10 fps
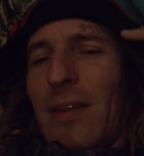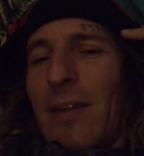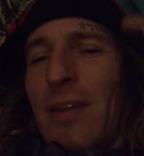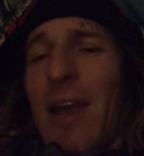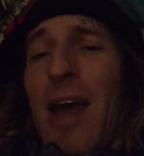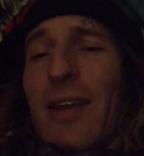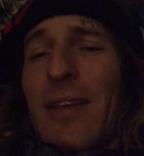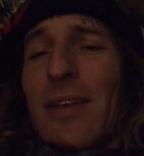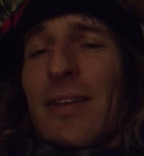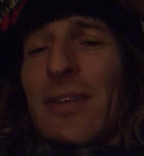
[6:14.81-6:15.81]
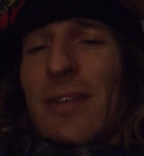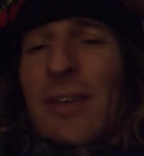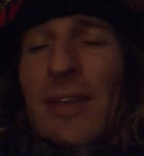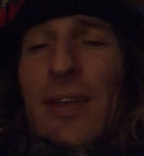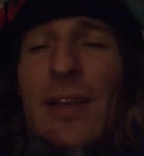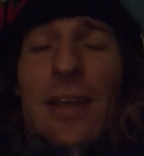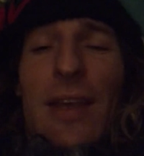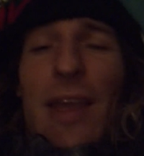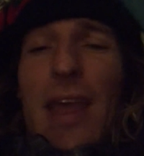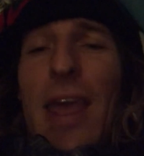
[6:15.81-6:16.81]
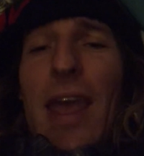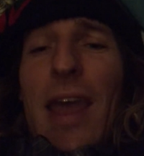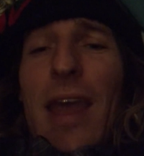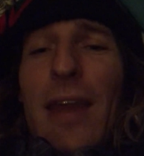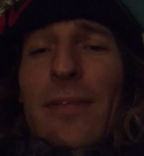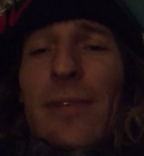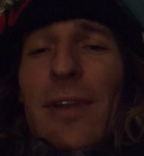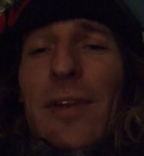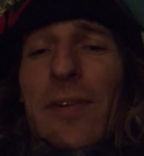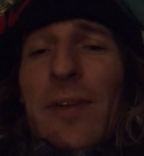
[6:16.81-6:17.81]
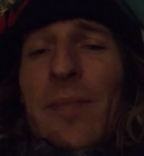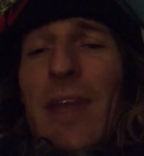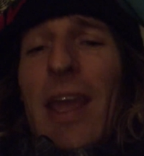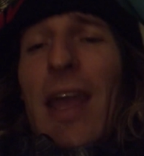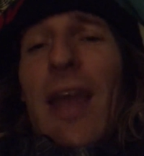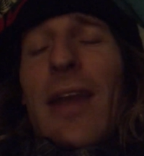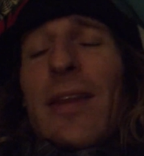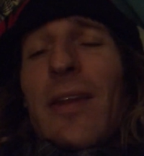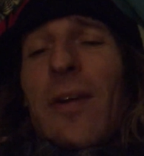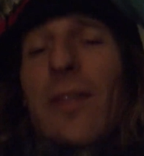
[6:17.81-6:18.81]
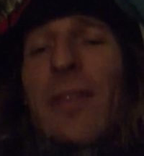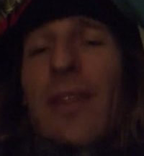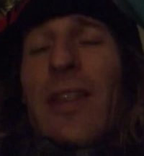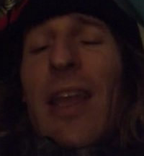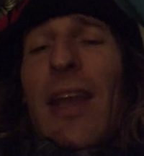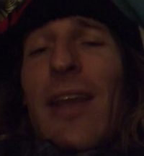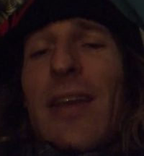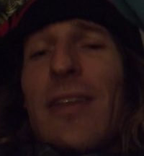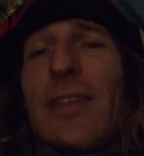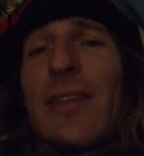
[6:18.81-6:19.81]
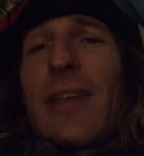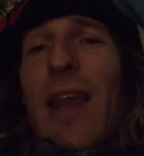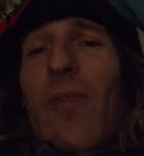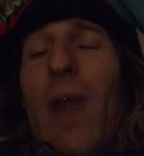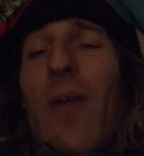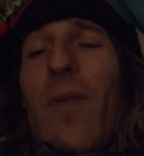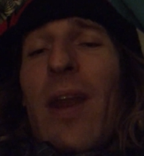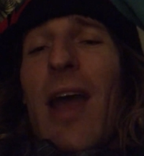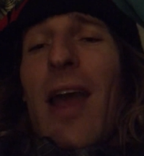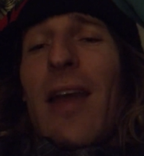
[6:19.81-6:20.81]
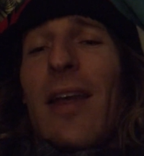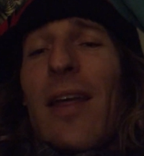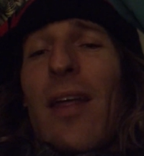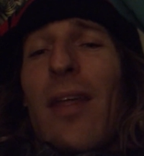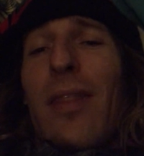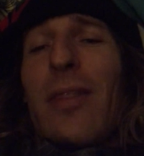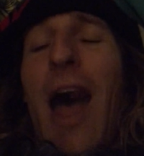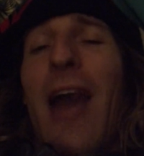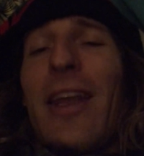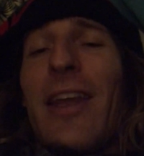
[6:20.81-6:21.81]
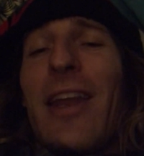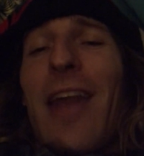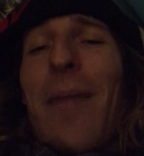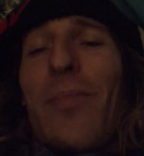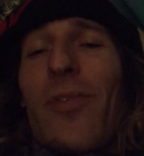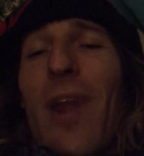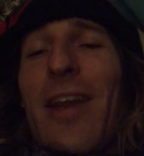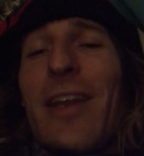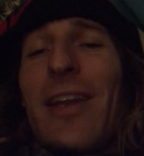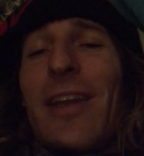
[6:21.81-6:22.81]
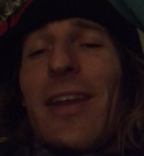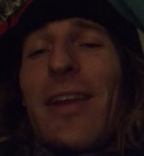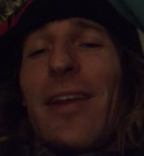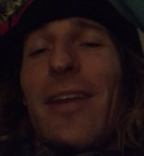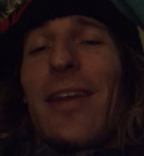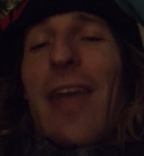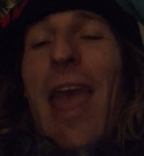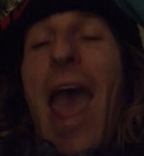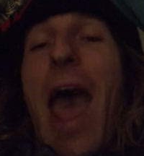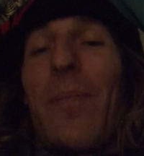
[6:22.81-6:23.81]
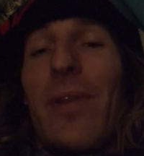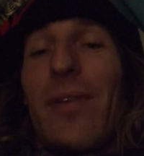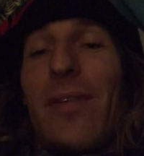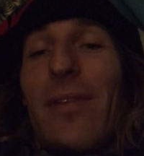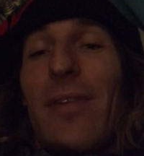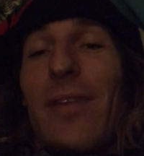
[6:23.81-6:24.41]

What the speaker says: Yah He is, and Elohim. And the thing is like right when I thought it and I prayed it, it happened,